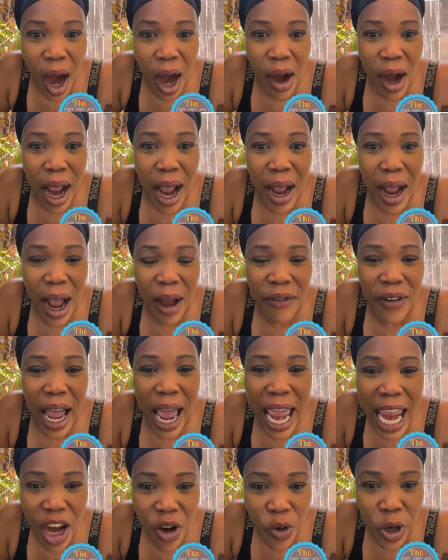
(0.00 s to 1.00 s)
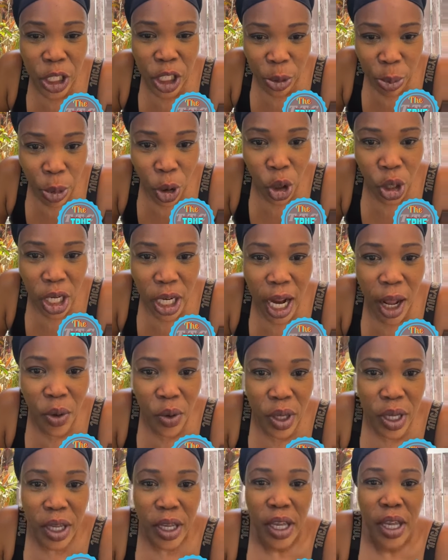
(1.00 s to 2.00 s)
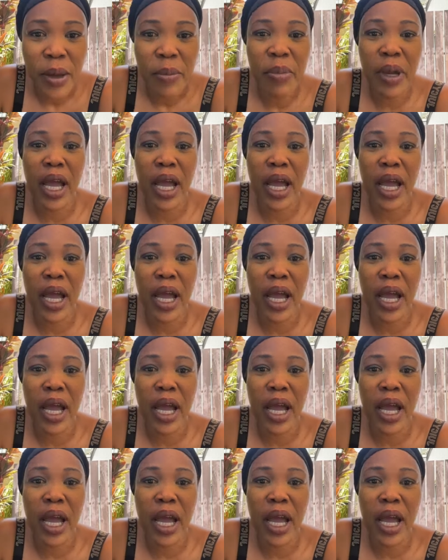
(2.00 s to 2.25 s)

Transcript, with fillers: are of Irish blood in a way,